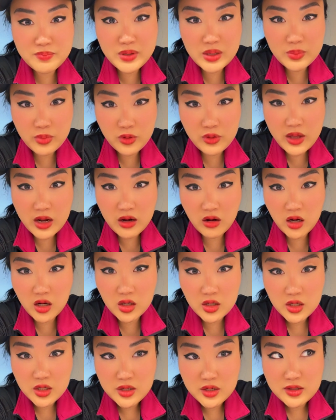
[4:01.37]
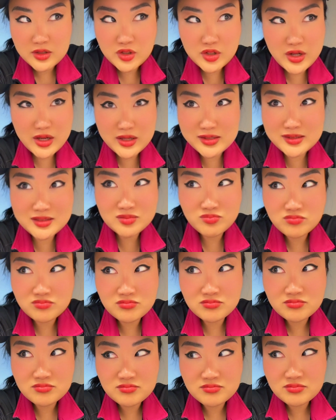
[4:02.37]
of people that are just
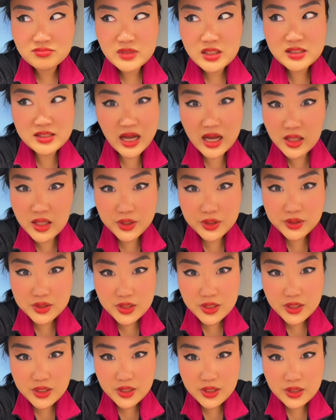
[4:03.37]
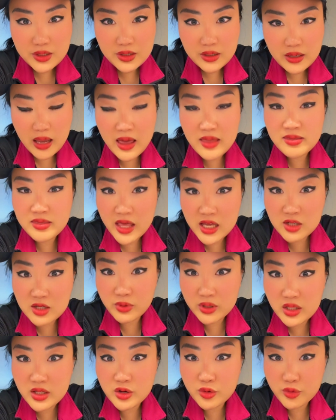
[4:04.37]
silent and they
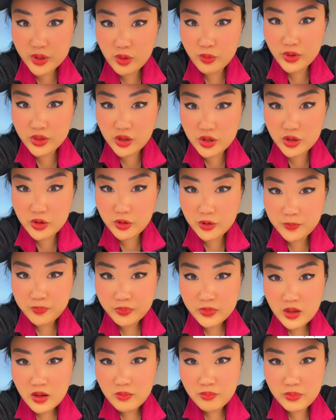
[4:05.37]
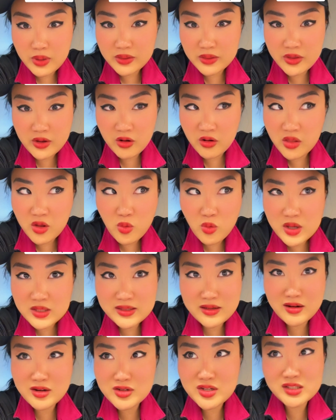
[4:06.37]
could really agree with you, but they're the
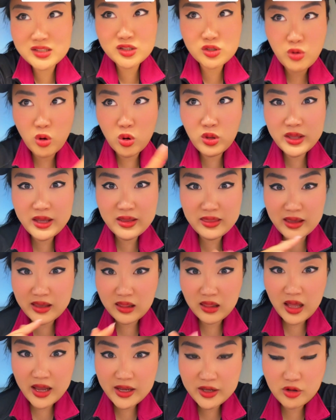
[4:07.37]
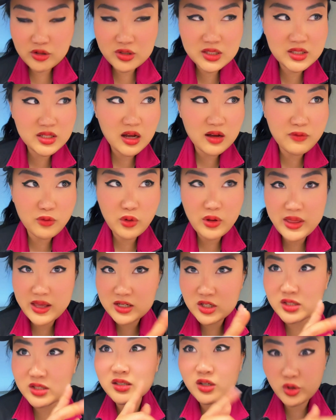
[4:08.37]
ones that are just scrolling and they like your stuff or
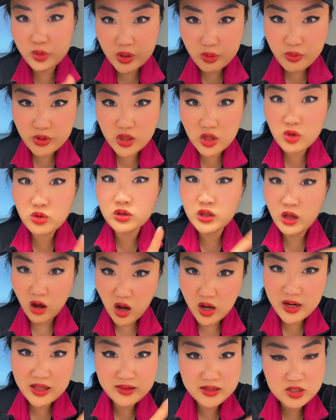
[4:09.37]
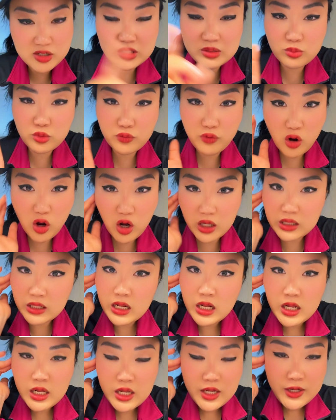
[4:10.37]
they just agree with you, nod, and then just move
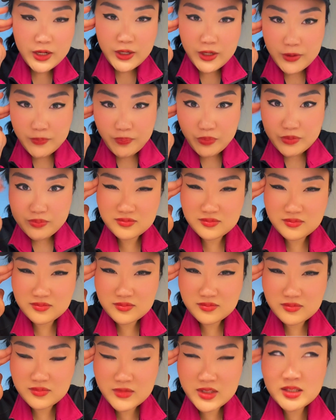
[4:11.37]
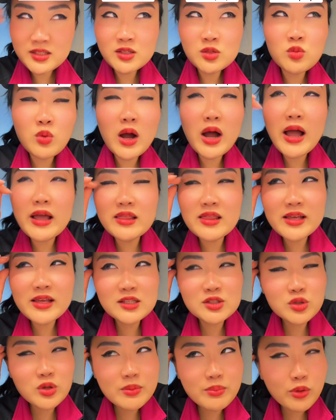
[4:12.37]
on. This is why I think
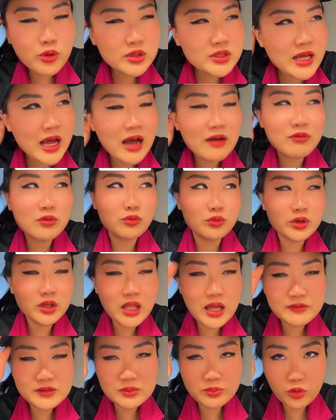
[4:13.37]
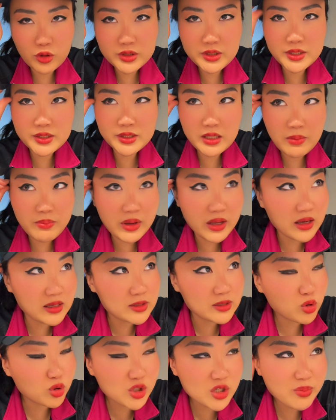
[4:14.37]
it's so important to have a real life support system,
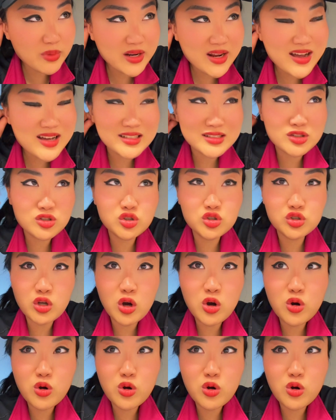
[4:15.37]
because social media is